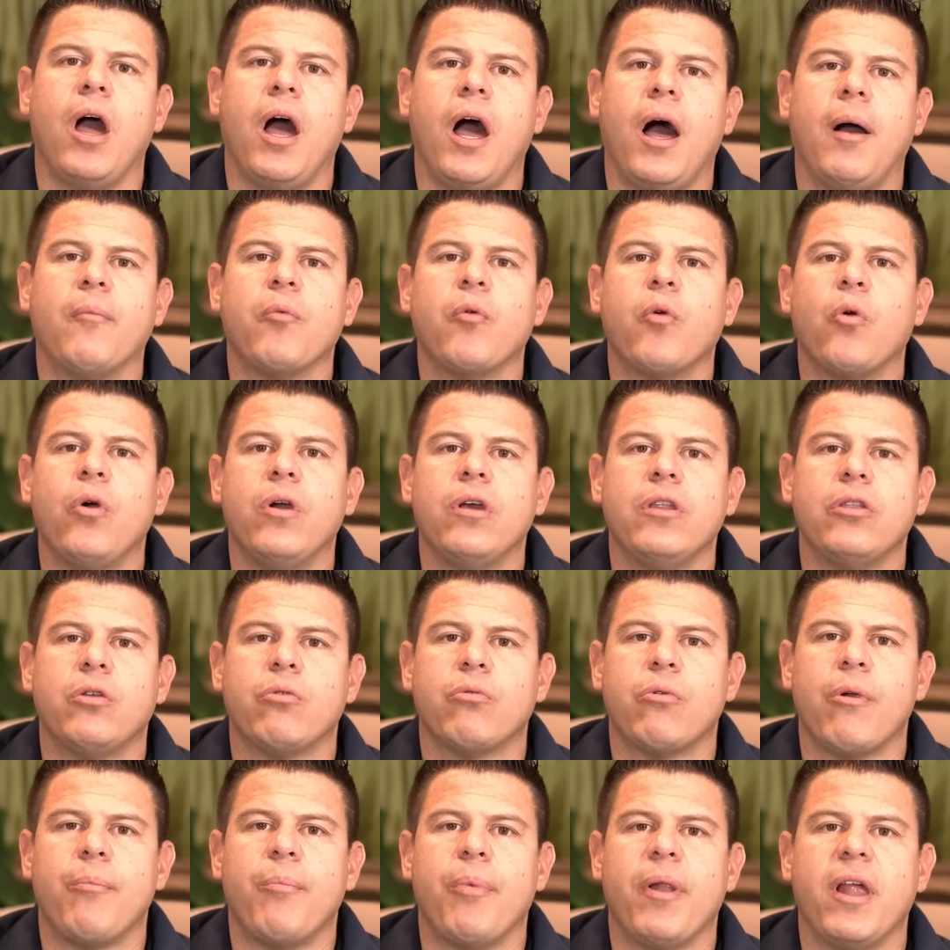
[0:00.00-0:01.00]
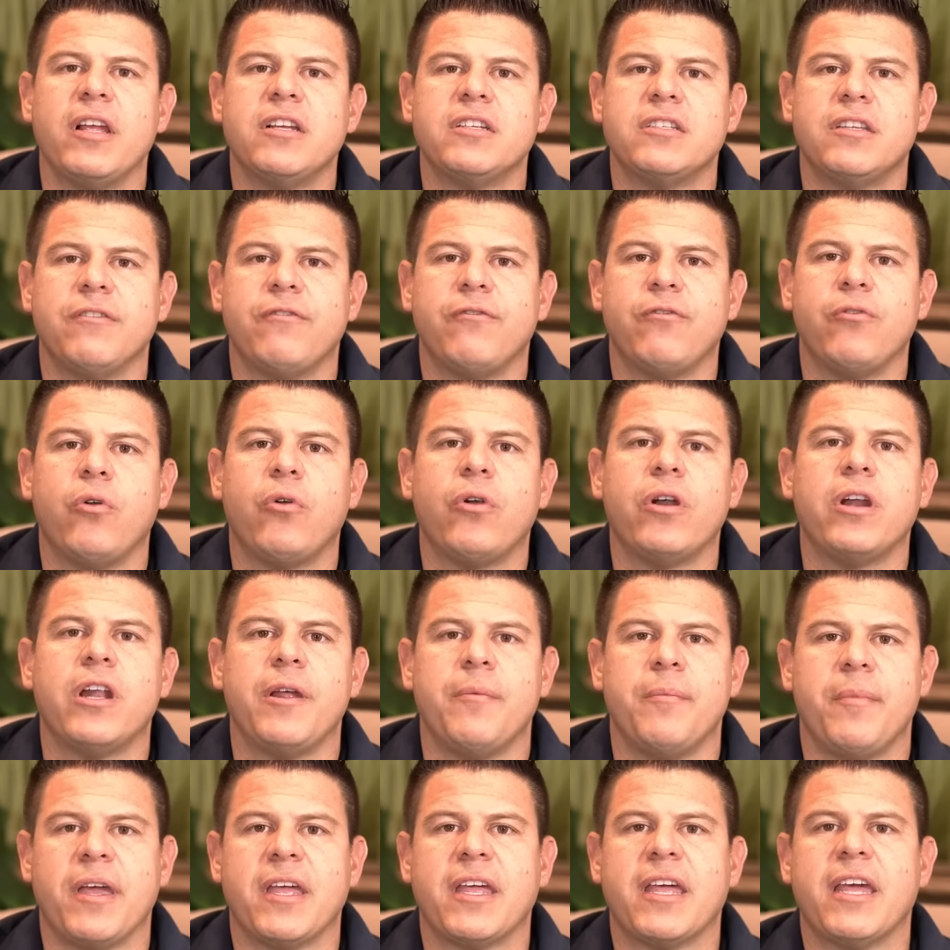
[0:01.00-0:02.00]
I'm going to replace the flooring
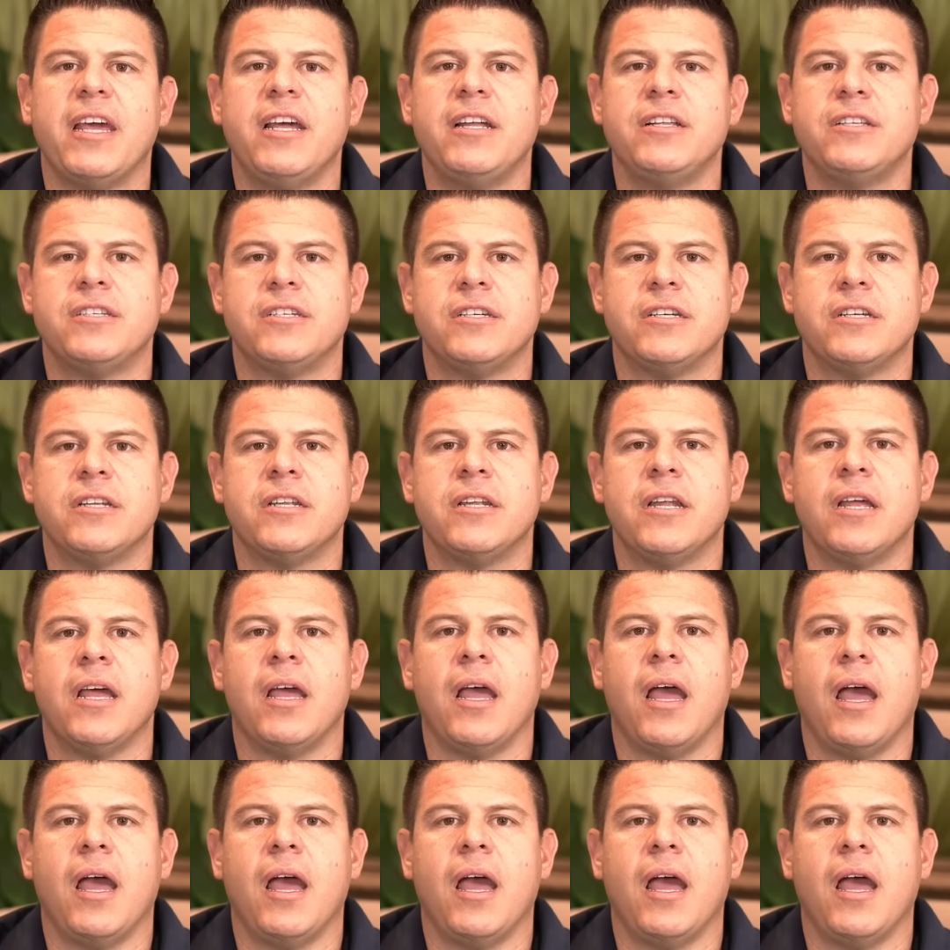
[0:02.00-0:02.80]
in my kitchen.